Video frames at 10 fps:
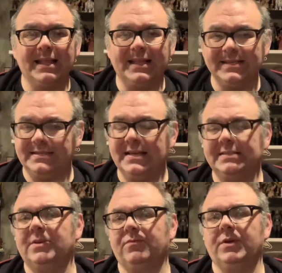this
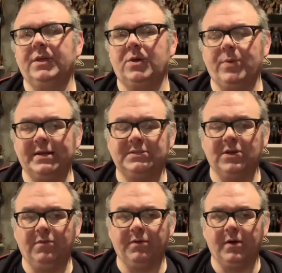isn't really
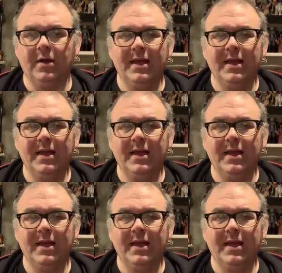Quicksilver.